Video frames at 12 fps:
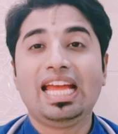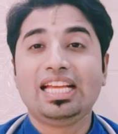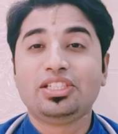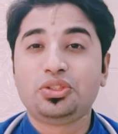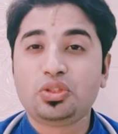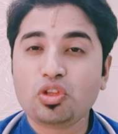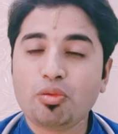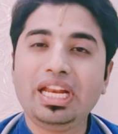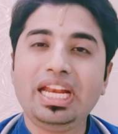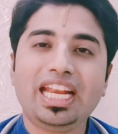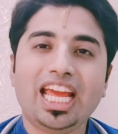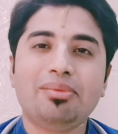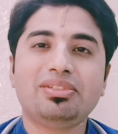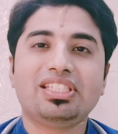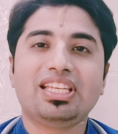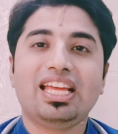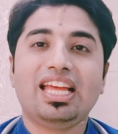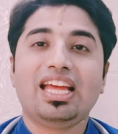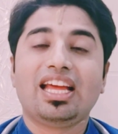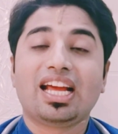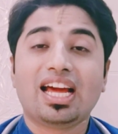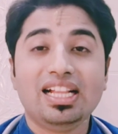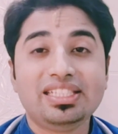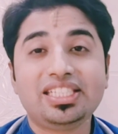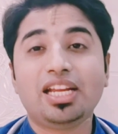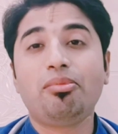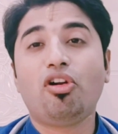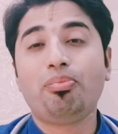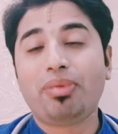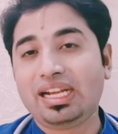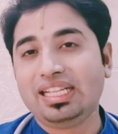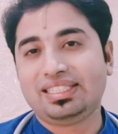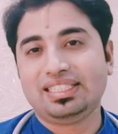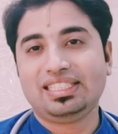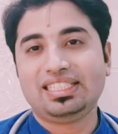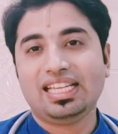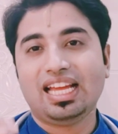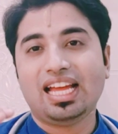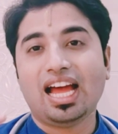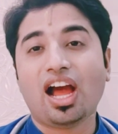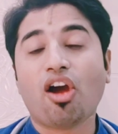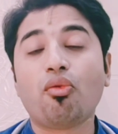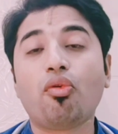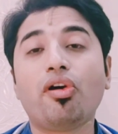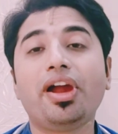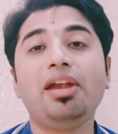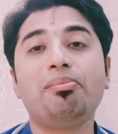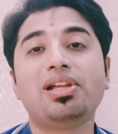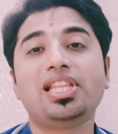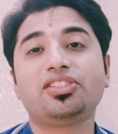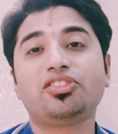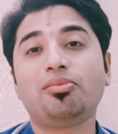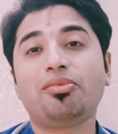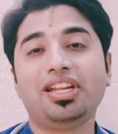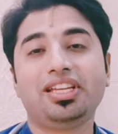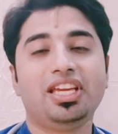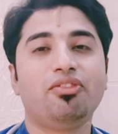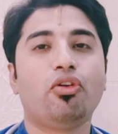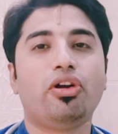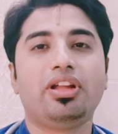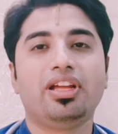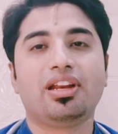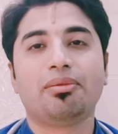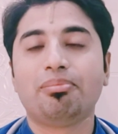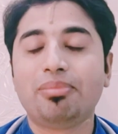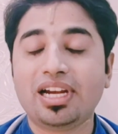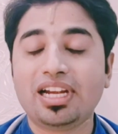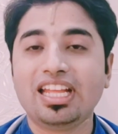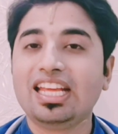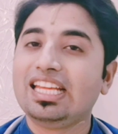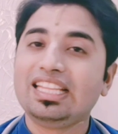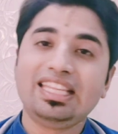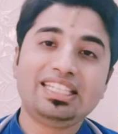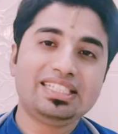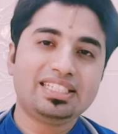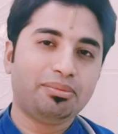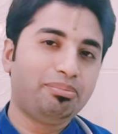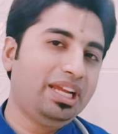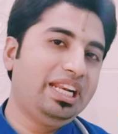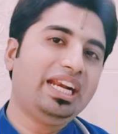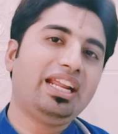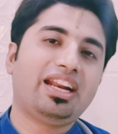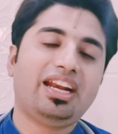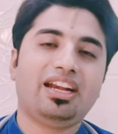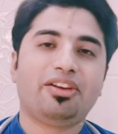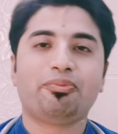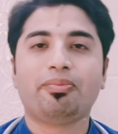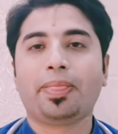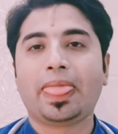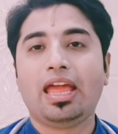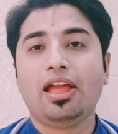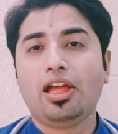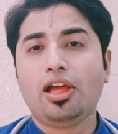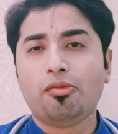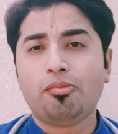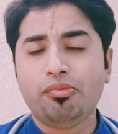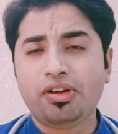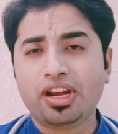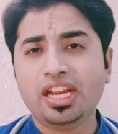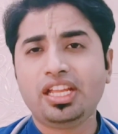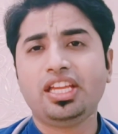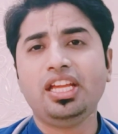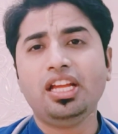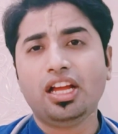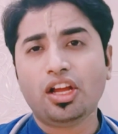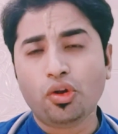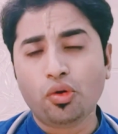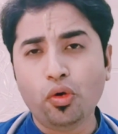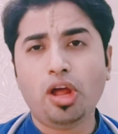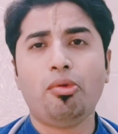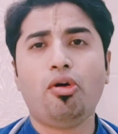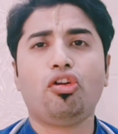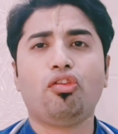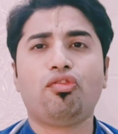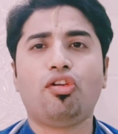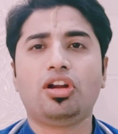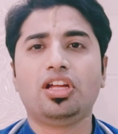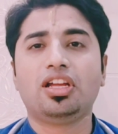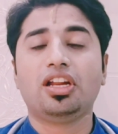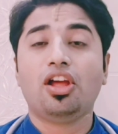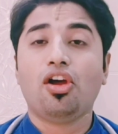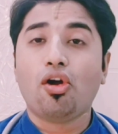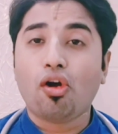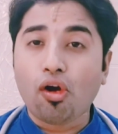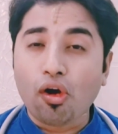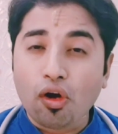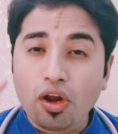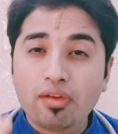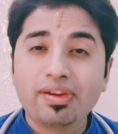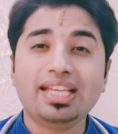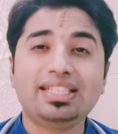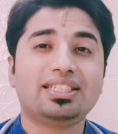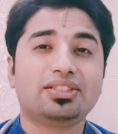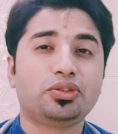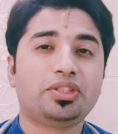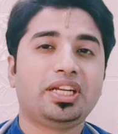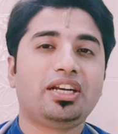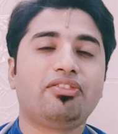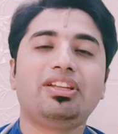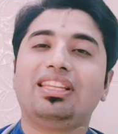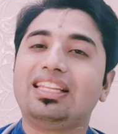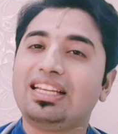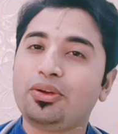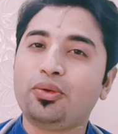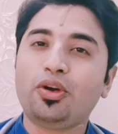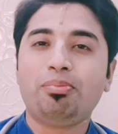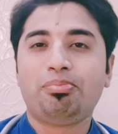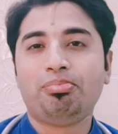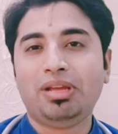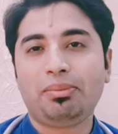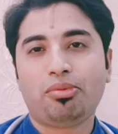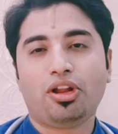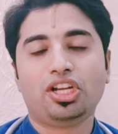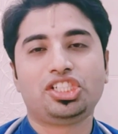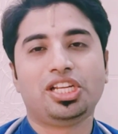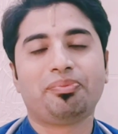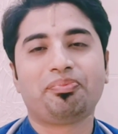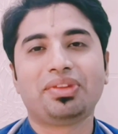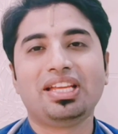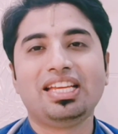So many times culture bound practices avoid mothers from drinking water, but this is a big deterrent. Drinking good amount of water always is associated with good milk production.